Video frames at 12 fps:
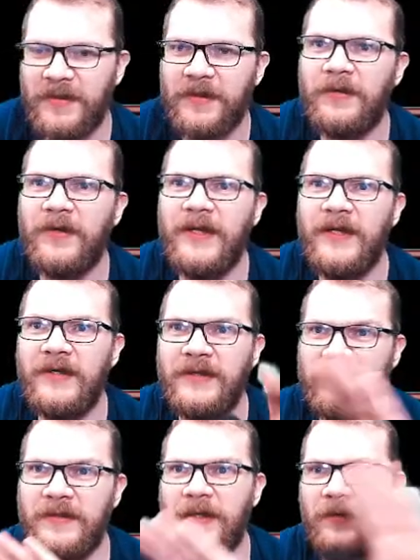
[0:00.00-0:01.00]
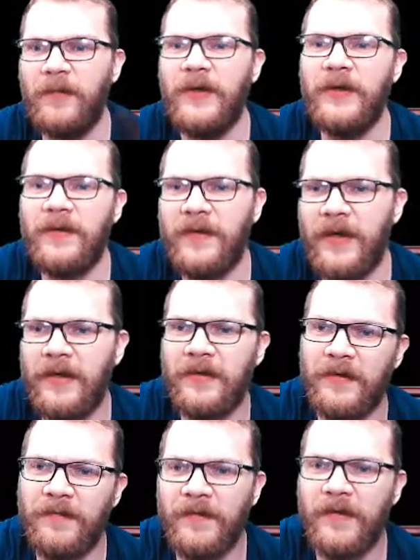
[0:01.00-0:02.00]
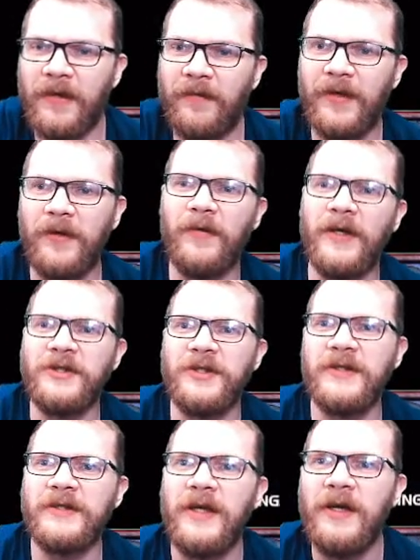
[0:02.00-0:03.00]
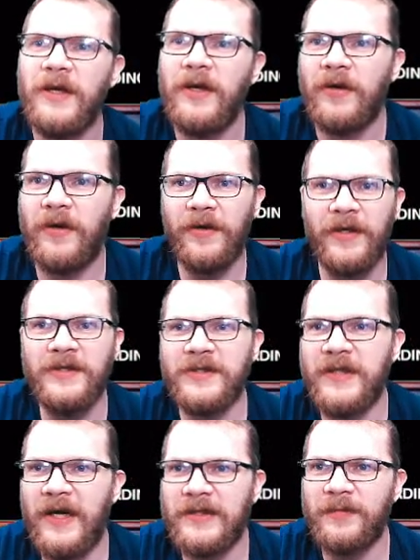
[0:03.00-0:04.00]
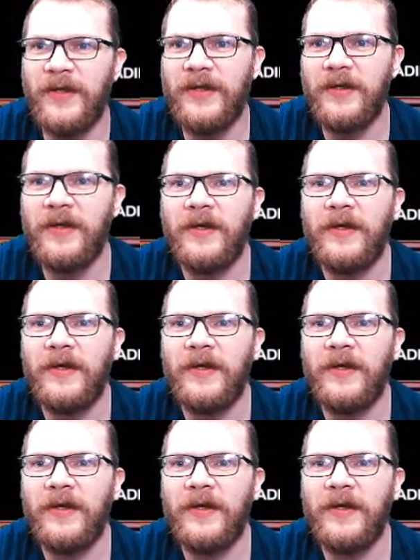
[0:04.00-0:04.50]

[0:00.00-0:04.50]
that you need is in that video there if you have any questions or you can just ask me